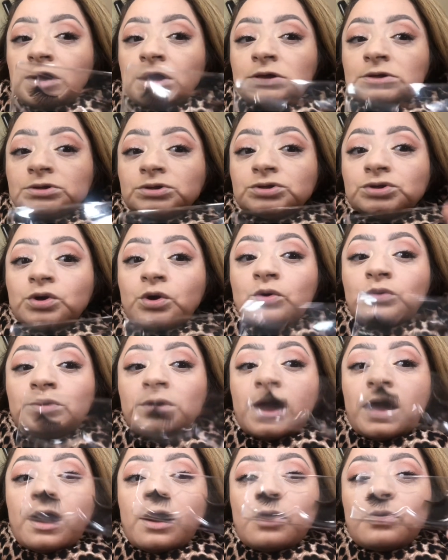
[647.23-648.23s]
so
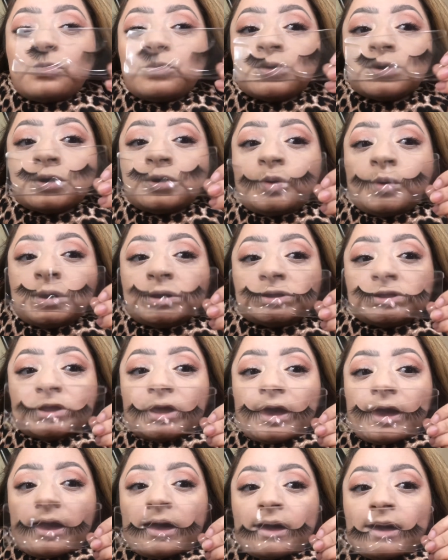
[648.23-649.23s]
now we're going to
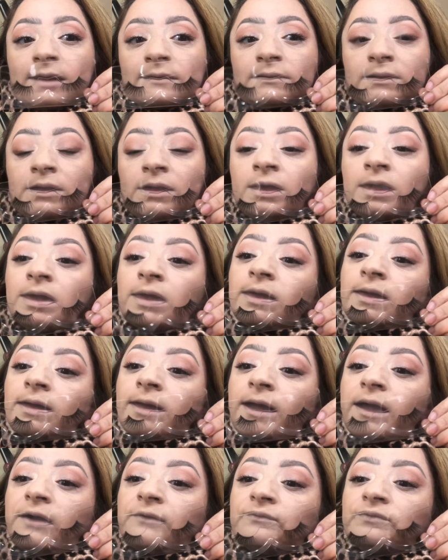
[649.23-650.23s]
add
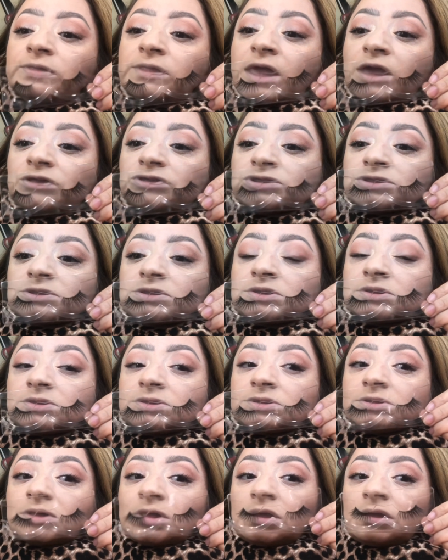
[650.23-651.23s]
half lashes.
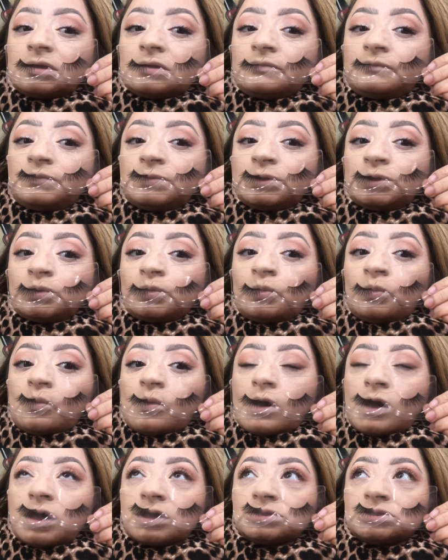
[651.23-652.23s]
If you
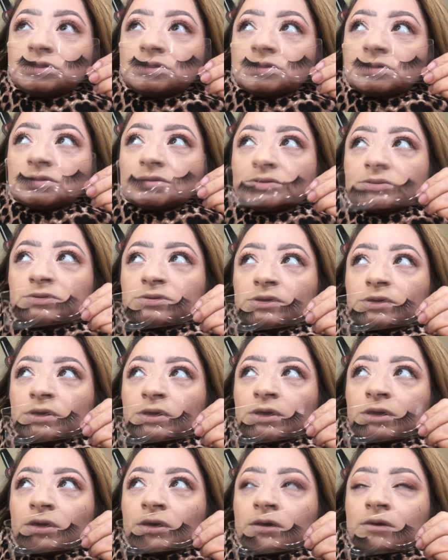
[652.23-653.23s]
watched
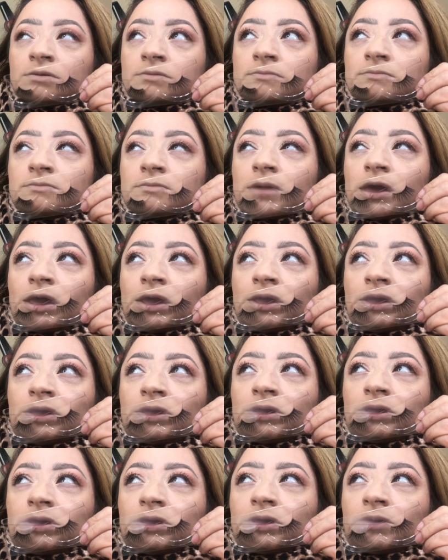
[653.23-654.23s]

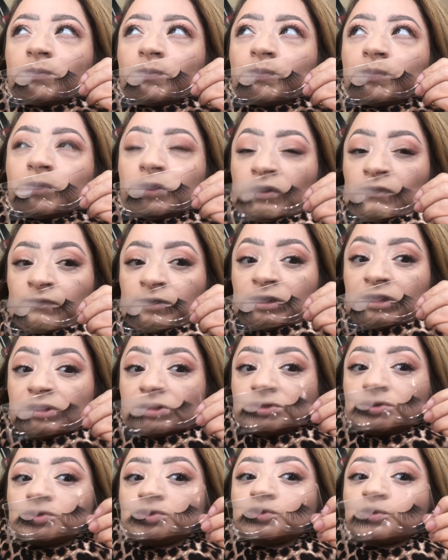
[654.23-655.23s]
my previous
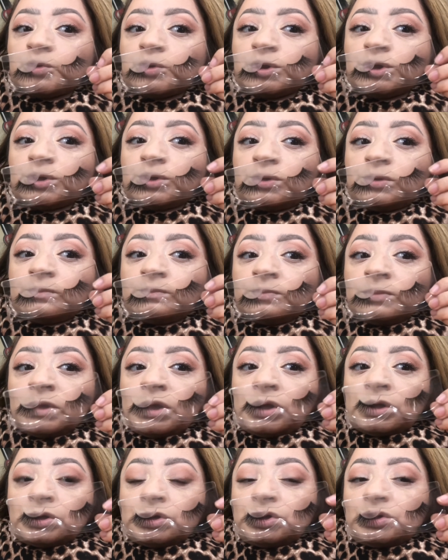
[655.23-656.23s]
tutorial,
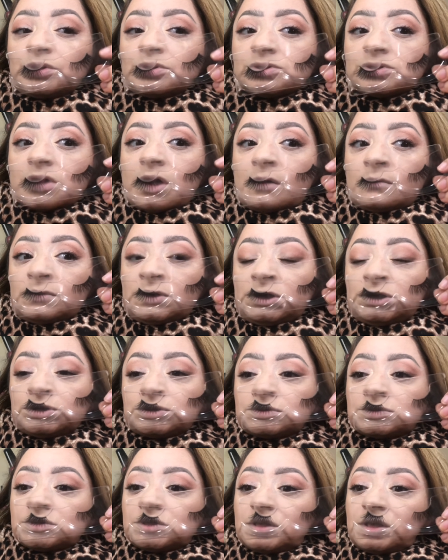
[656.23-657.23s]
you saw me
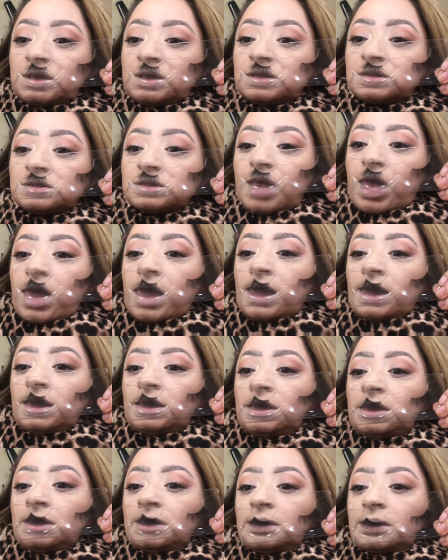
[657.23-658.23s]
use these.
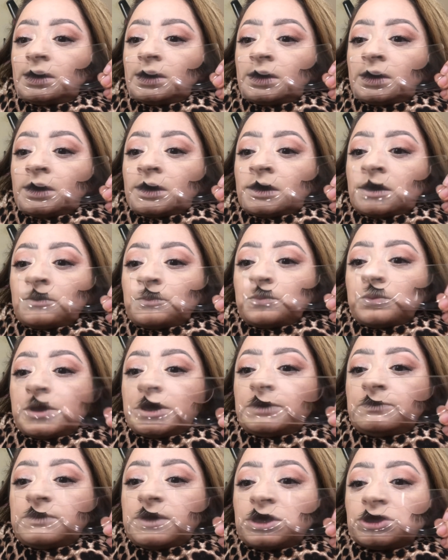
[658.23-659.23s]
I
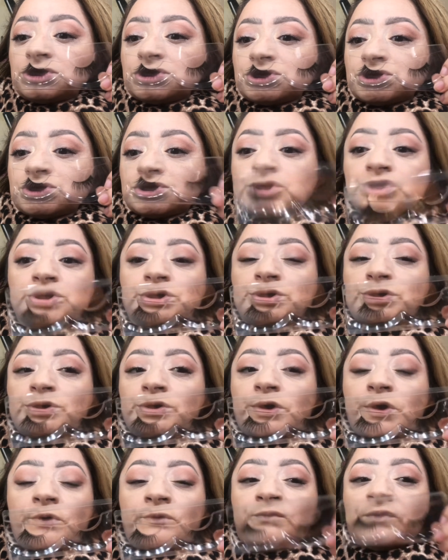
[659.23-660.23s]
pretty much took
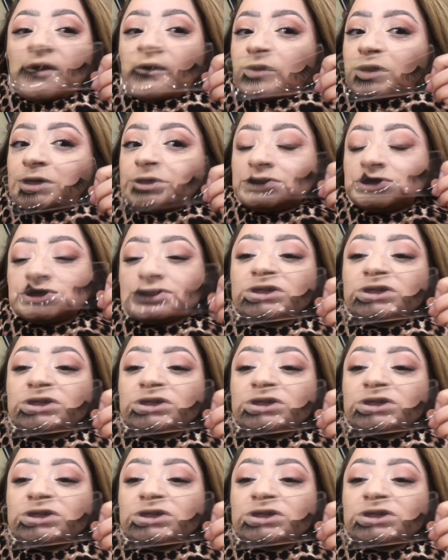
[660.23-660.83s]
very cheap